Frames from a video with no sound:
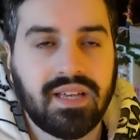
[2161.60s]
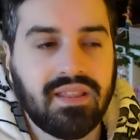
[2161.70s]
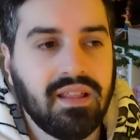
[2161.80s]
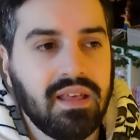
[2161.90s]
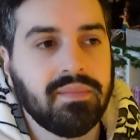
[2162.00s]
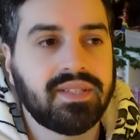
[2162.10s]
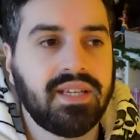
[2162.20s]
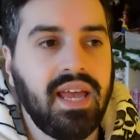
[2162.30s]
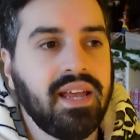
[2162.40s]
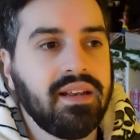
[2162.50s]
I think they
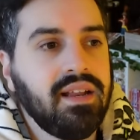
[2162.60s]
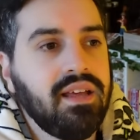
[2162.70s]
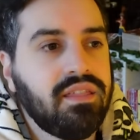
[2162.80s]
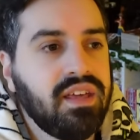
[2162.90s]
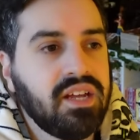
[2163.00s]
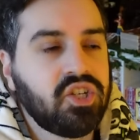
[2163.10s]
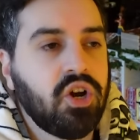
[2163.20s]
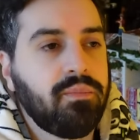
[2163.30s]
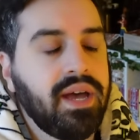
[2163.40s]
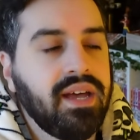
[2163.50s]
mistakenly think
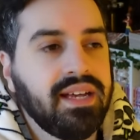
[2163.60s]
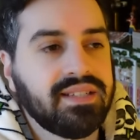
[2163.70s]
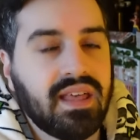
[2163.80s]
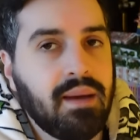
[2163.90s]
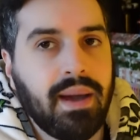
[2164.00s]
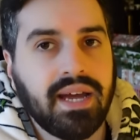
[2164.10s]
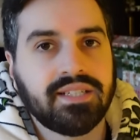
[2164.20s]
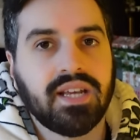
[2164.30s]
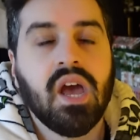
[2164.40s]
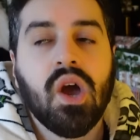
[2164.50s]
Chopper is their
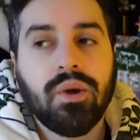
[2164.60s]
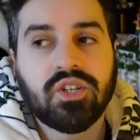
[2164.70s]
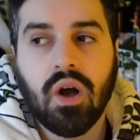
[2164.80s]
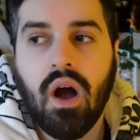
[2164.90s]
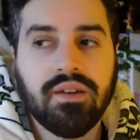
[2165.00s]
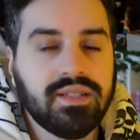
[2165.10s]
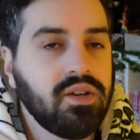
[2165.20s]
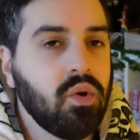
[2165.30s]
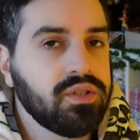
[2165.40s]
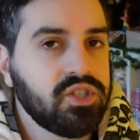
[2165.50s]
pet, which honestly
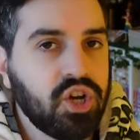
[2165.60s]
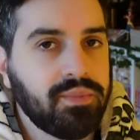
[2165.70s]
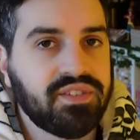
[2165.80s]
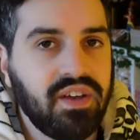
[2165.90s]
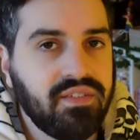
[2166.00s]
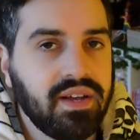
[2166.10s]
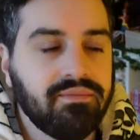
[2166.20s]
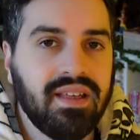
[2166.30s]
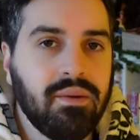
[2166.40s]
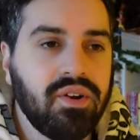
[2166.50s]
goes in Chopper's favour.
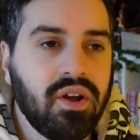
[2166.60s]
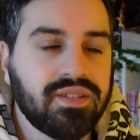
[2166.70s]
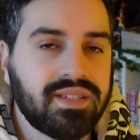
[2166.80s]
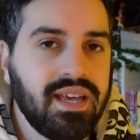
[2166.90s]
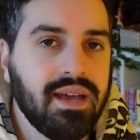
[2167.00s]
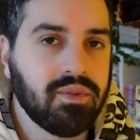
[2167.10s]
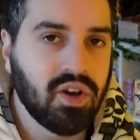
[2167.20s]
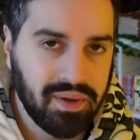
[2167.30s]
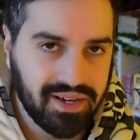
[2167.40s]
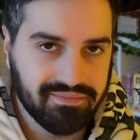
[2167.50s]
They will not see him
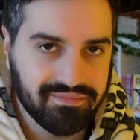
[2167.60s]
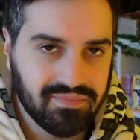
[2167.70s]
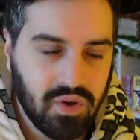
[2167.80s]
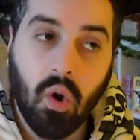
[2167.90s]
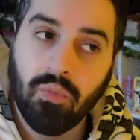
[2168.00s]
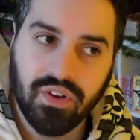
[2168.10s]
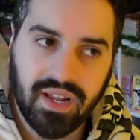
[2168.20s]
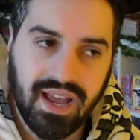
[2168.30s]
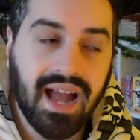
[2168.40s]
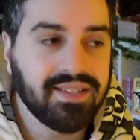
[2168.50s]
coming,
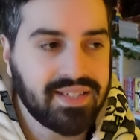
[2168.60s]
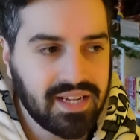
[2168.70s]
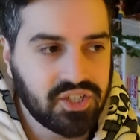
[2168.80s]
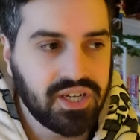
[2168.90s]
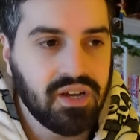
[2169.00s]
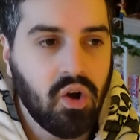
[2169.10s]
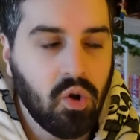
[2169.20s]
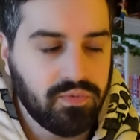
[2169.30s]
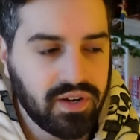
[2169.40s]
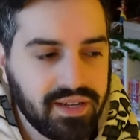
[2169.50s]
hopefully, and Sanji.
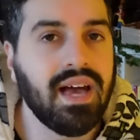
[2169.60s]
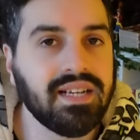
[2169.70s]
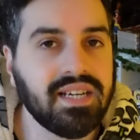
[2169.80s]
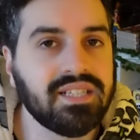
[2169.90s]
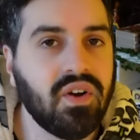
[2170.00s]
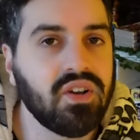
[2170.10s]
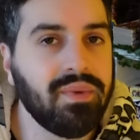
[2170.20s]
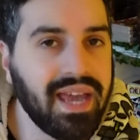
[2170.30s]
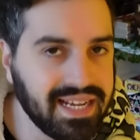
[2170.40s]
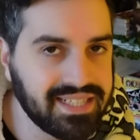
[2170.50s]
Hopefully. That is
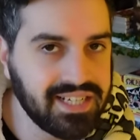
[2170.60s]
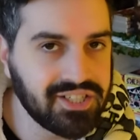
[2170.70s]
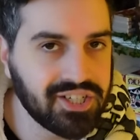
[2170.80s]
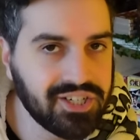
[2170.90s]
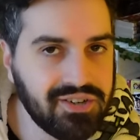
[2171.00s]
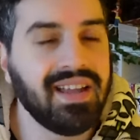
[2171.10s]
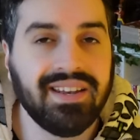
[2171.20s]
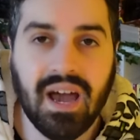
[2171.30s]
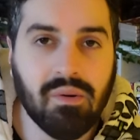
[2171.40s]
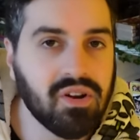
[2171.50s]
volume 18 done, and
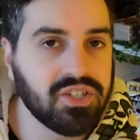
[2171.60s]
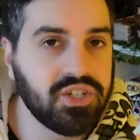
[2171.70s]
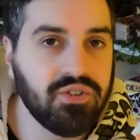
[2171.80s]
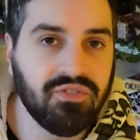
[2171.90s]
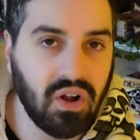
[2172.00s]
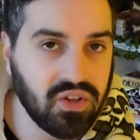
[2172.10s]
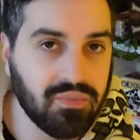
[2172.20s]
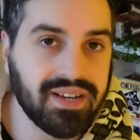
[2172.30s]
now we're on to volume